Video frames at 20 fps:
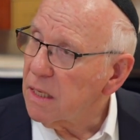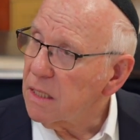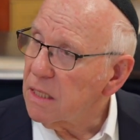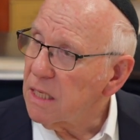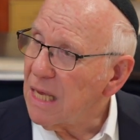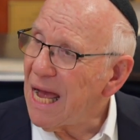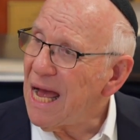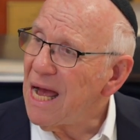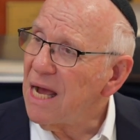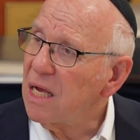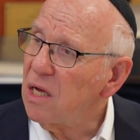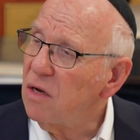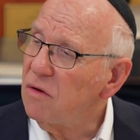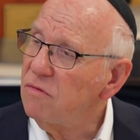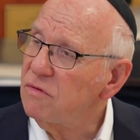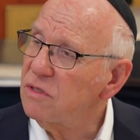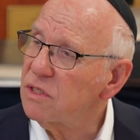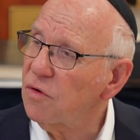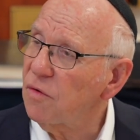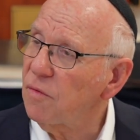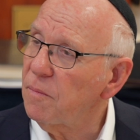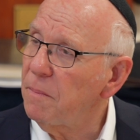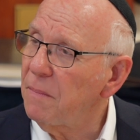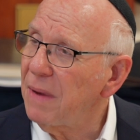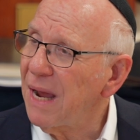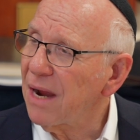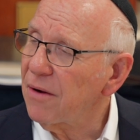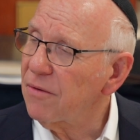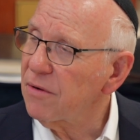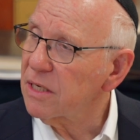Yaakov's
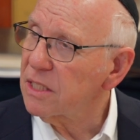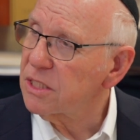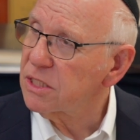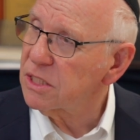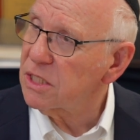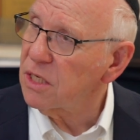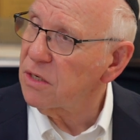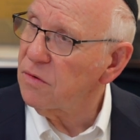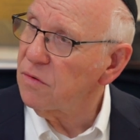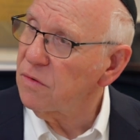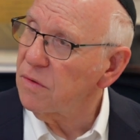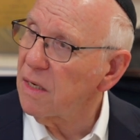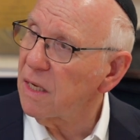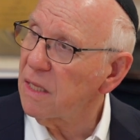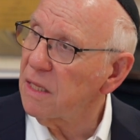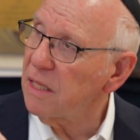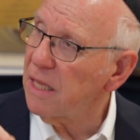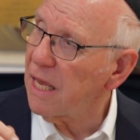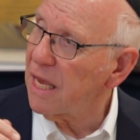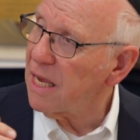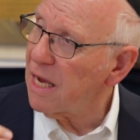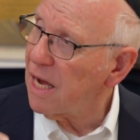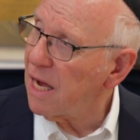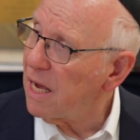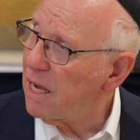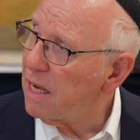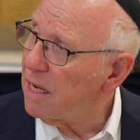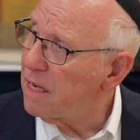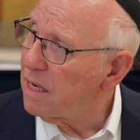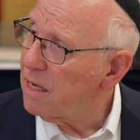marriage to
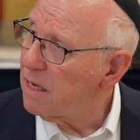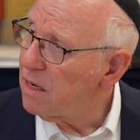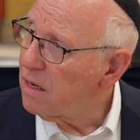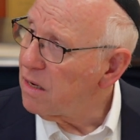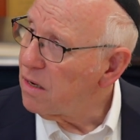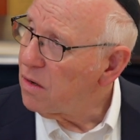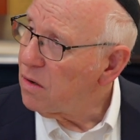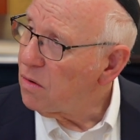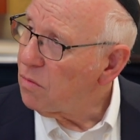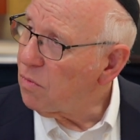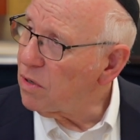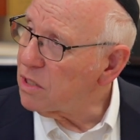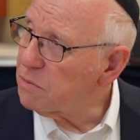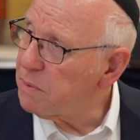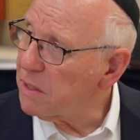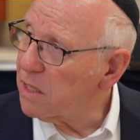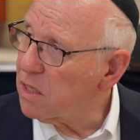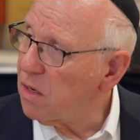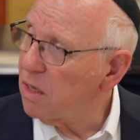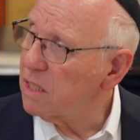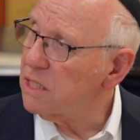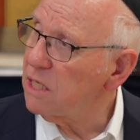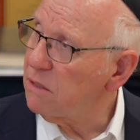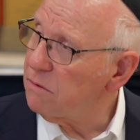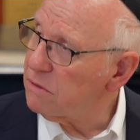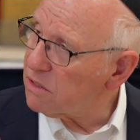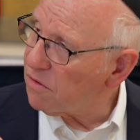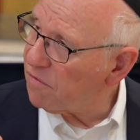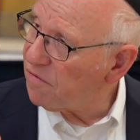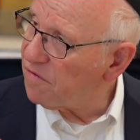Leah was because he
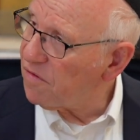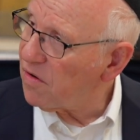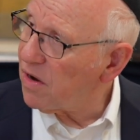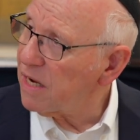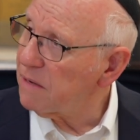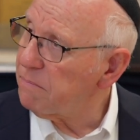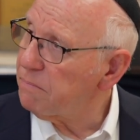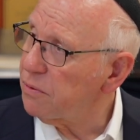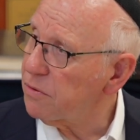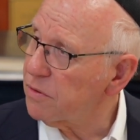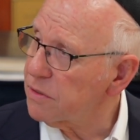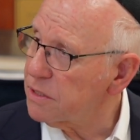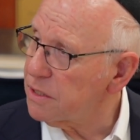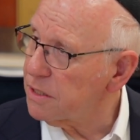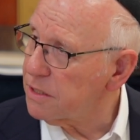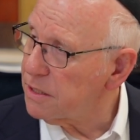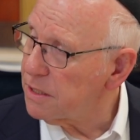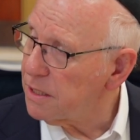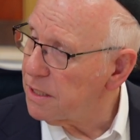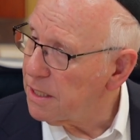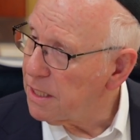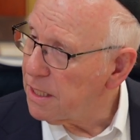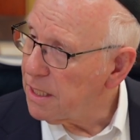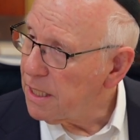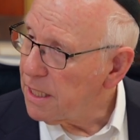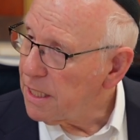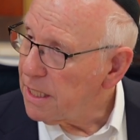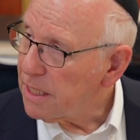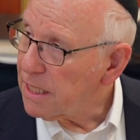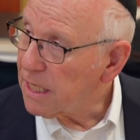was a fine person.
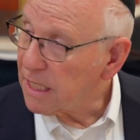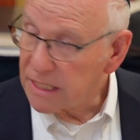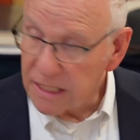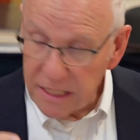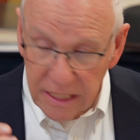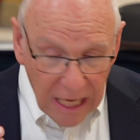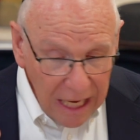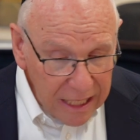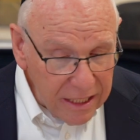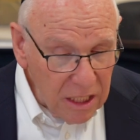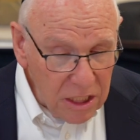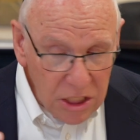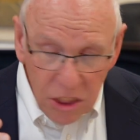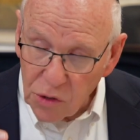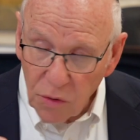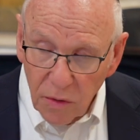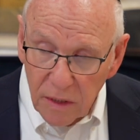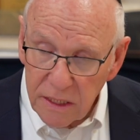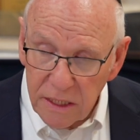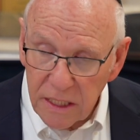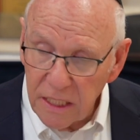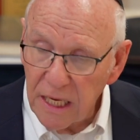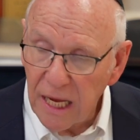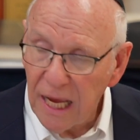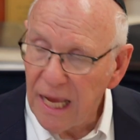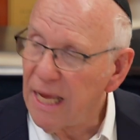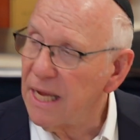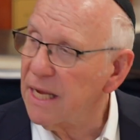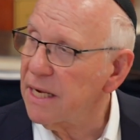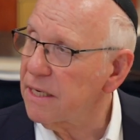It's not the choice he
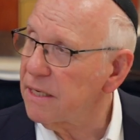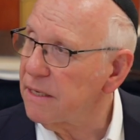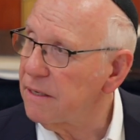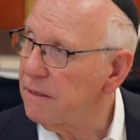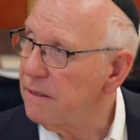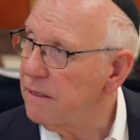had.